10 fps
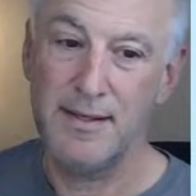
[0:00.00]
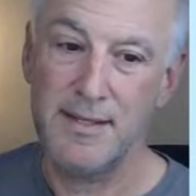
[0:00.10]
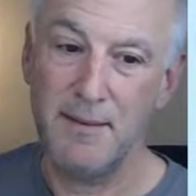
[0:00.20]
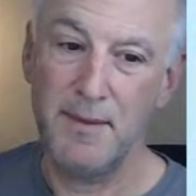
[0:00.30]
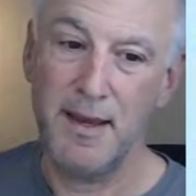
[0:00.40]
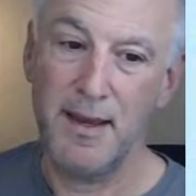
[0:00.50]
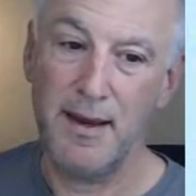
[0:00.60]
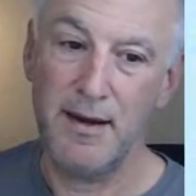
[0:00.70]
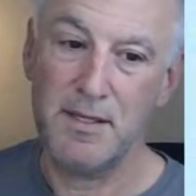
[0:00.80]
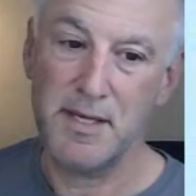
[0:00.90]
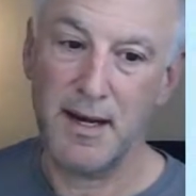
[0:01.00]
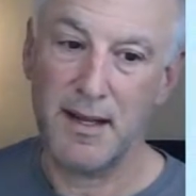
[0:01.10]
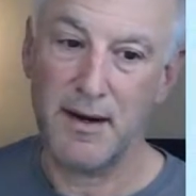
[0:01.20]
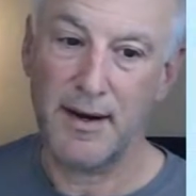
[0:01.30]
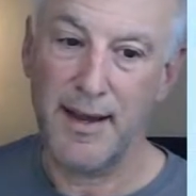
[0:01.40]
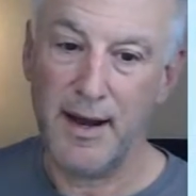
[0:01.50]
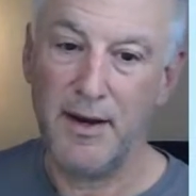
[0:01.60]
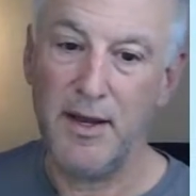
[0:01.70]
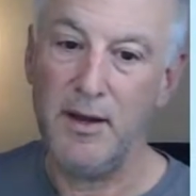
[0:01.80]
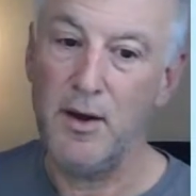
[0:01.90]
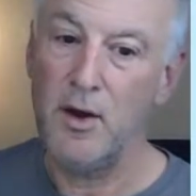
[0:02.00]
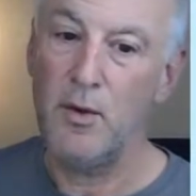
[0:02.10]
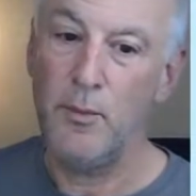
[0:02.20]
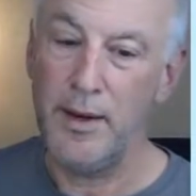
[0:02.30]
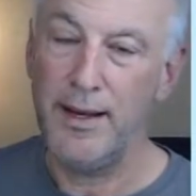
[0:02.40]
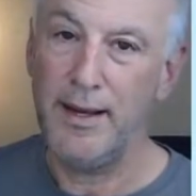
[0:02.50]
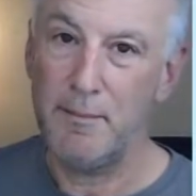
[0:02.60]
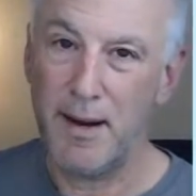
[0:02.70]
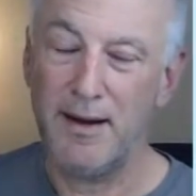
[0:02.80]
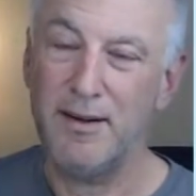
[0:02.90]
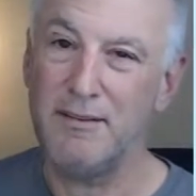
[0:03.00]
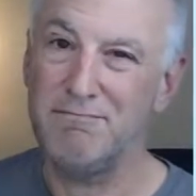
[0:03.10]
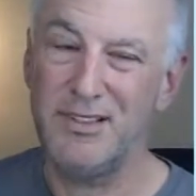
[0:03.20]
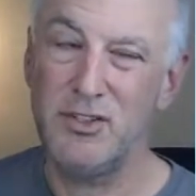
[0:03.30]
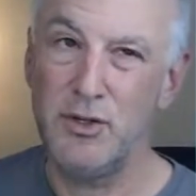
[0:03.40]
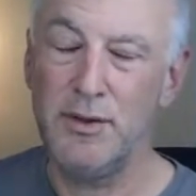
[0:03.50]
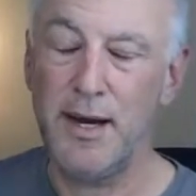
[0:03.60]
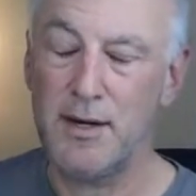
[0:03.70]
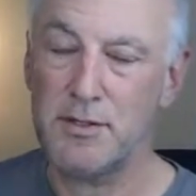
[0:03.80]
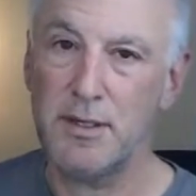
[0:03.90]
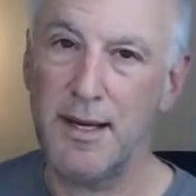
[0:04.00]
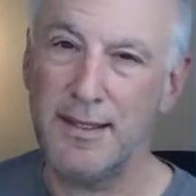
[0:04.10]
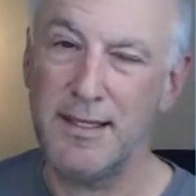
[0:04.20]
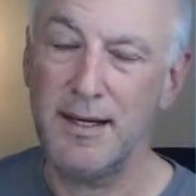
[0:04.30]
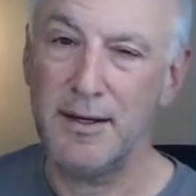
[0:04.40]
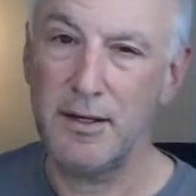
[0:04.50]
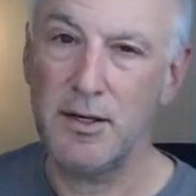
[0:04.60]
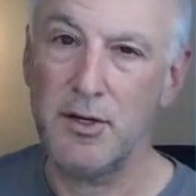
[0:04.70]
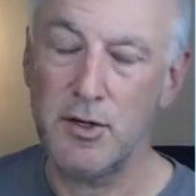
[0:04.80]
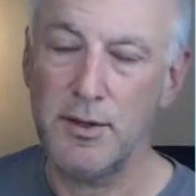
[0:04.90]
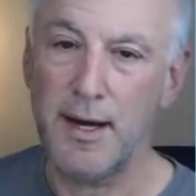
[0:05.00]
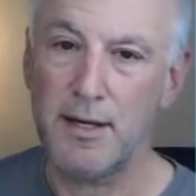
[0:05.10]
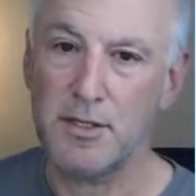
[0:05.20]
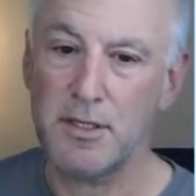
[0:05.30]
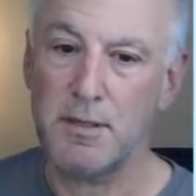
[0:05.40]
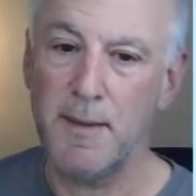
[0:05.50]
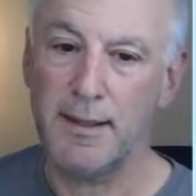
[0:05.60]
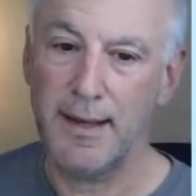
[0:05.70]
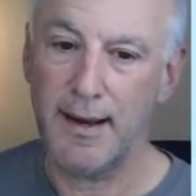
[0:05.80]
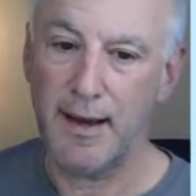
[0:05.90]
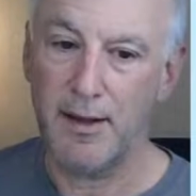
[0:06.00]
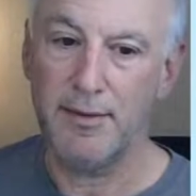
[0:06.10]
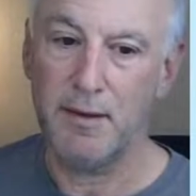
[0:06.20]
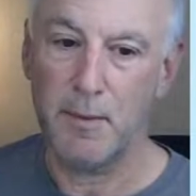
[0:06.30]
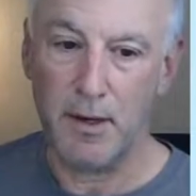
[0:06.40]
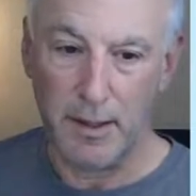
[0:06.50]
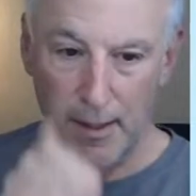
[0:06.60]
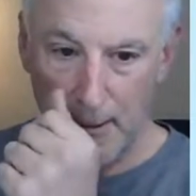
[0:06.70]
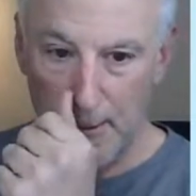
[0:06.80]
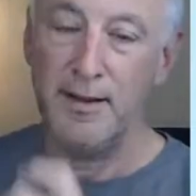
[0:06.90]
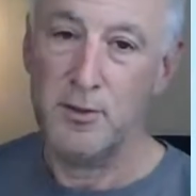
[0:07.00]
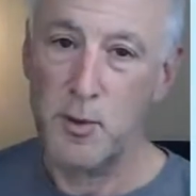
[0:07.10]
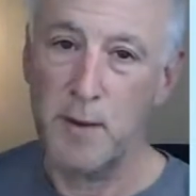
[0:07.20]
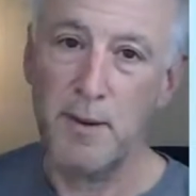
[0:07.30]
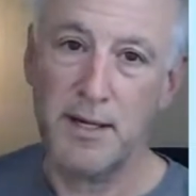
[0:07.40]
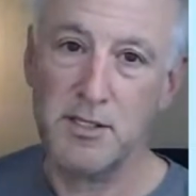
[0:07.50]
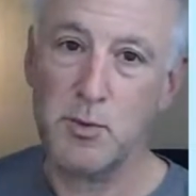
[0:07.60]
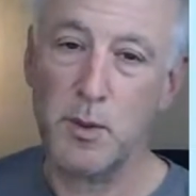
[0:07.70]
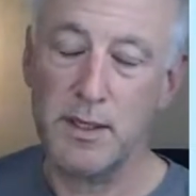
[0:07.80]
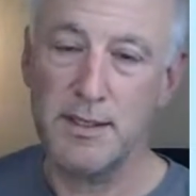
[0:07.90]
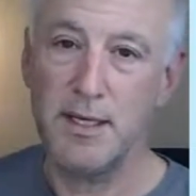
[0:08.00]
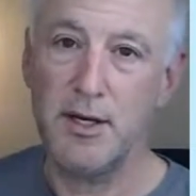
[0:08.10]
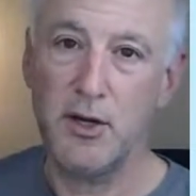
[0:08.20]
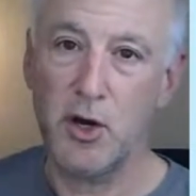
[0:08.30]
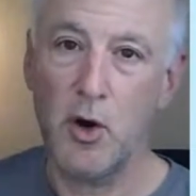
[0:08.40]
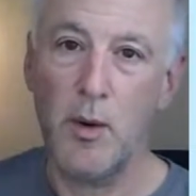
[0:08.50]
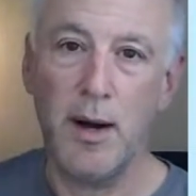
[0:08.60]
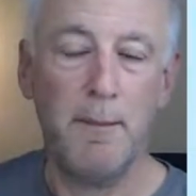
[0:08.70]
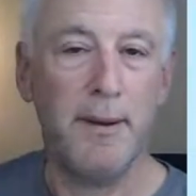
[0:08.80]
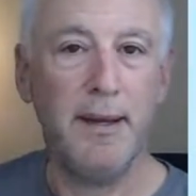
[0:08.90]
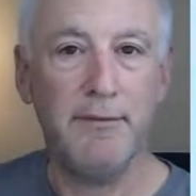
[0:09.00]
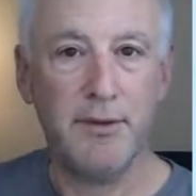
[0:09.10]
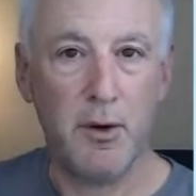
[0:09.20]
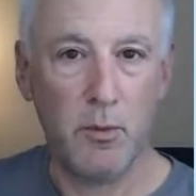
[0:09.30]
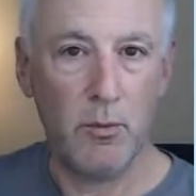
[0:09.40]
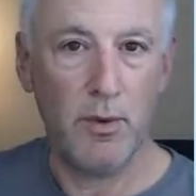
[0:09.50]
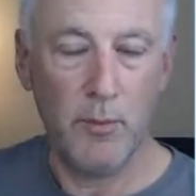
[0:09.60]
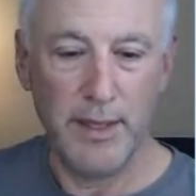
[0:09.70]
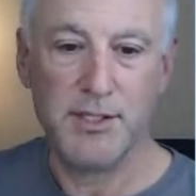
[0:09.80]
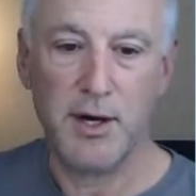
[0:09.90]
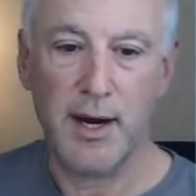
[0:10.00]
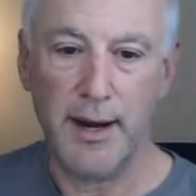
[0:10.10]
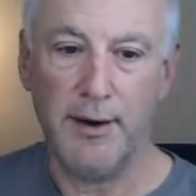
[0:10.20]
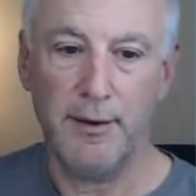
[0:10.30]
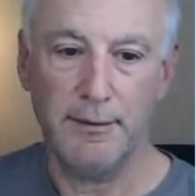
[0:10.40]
Same thing here, Santa Clara County. We need about 2,000, 1,900 to 2,000 to make that a healthy market. So why prices will continue to go up even though rates are higher.